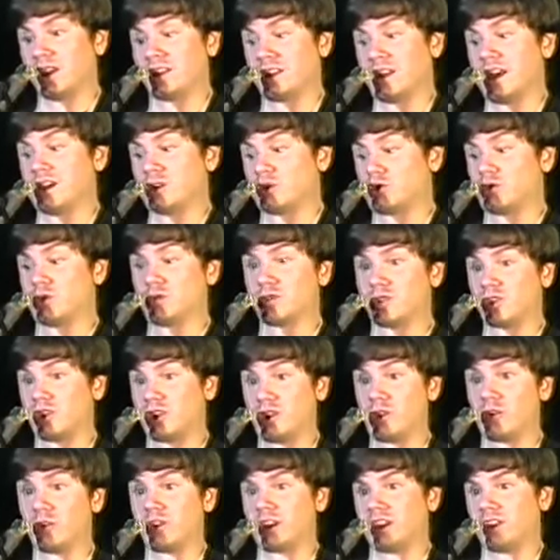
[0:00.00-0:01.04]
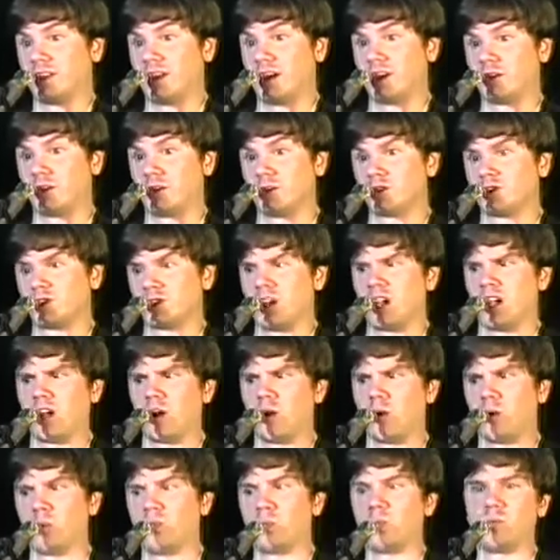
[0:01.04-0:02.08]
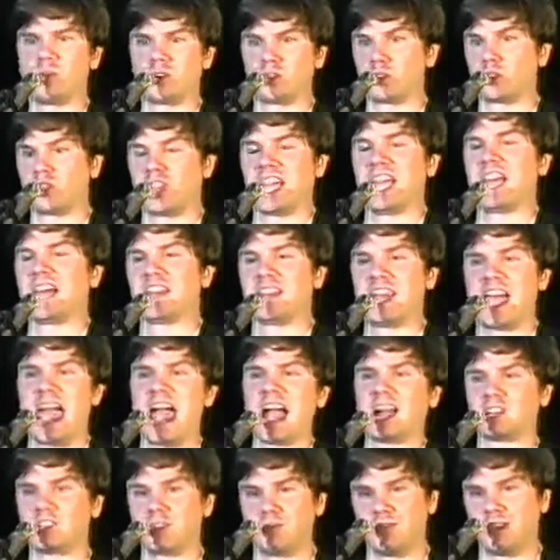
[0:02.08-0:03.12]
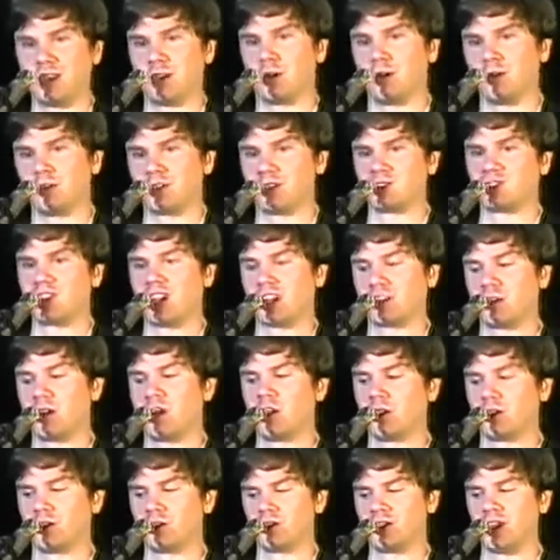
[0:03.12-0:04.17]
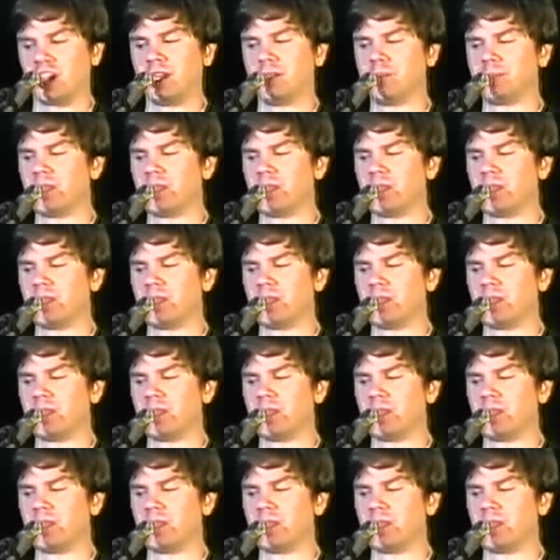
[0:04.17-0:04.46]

national security letters, uh, which can activate all this technology.